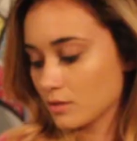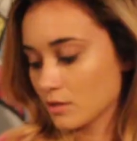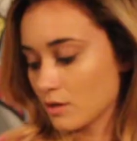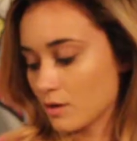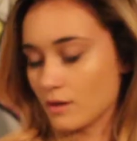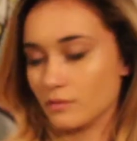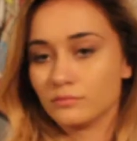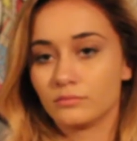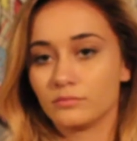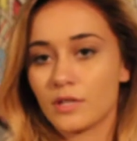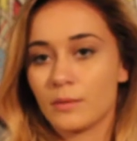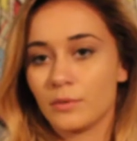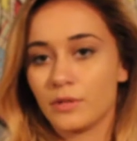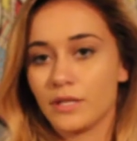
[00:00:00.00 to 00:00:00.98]
So
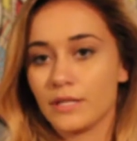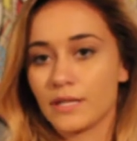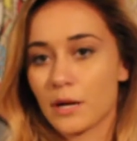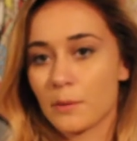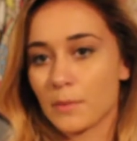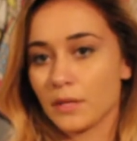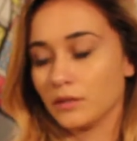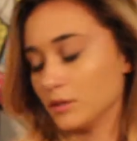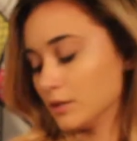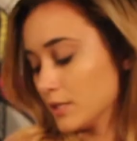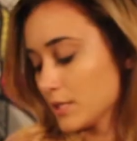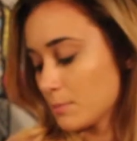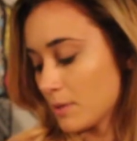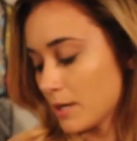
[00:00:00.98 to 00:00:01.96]
I'm looking down my little
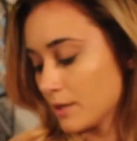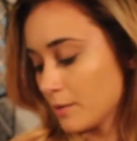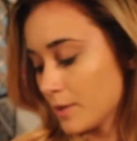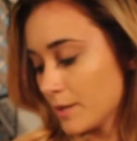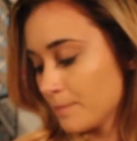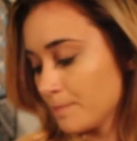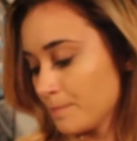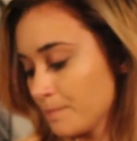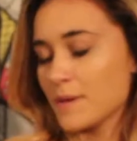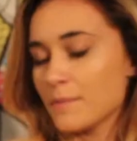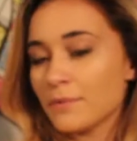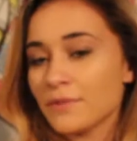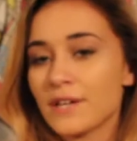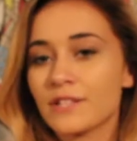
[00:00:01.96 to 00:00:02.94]
list, by the way.
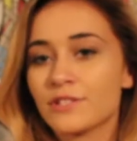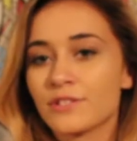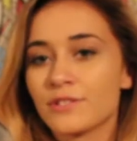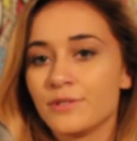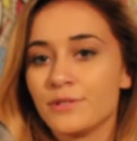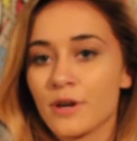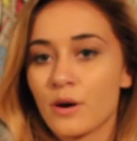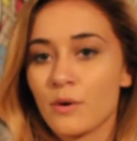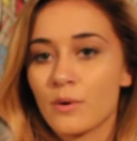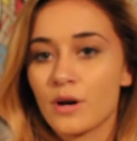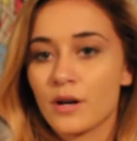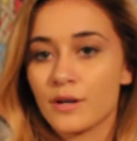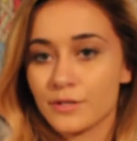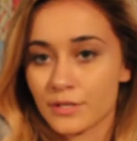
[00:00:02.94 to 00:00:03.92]
People that just don't
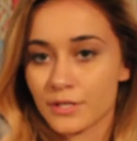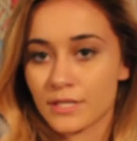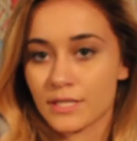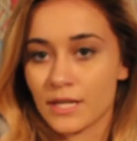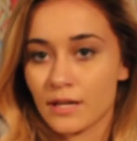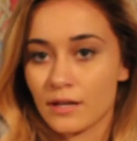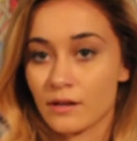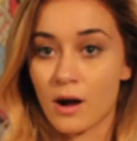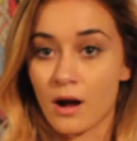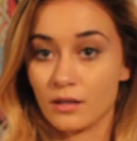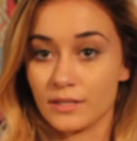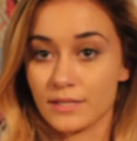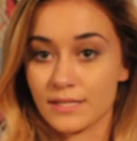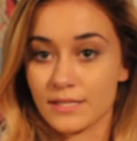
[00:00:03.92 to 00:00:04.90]
understand
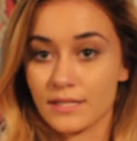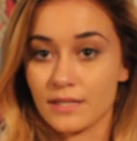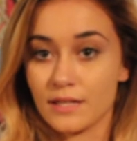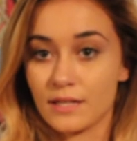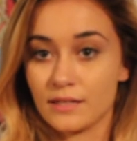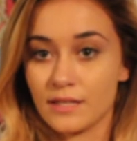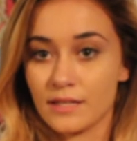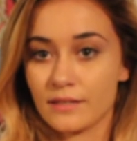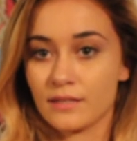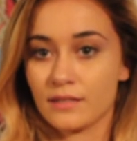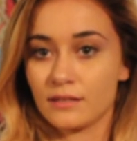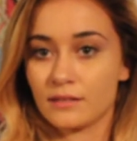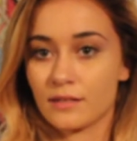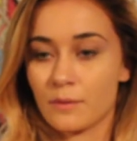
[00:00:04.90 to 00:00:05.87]
policy and they
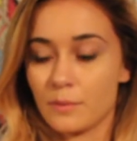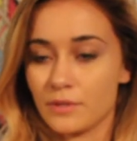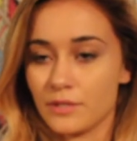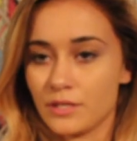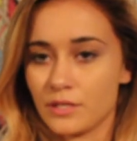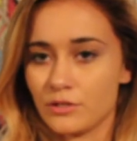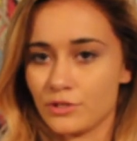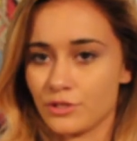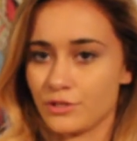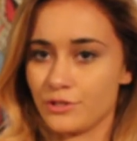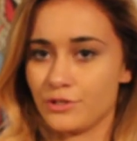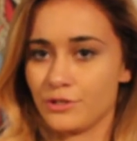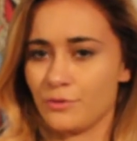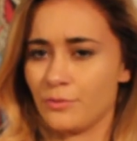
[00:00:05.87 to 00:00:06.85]
think that we can
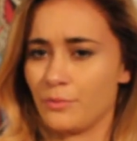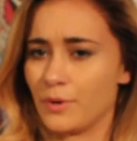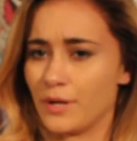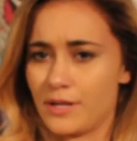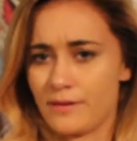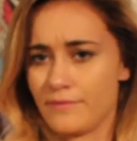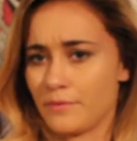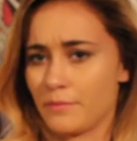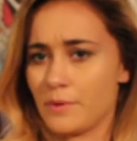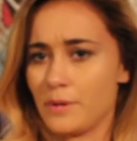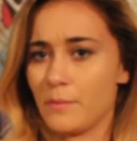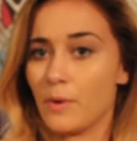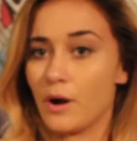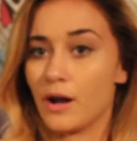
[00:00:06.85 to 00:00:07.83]
just do whatever
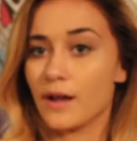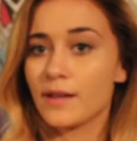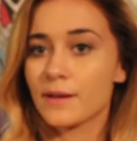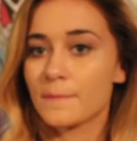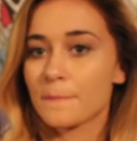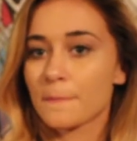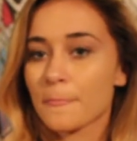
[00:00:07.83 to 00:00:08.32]
we want.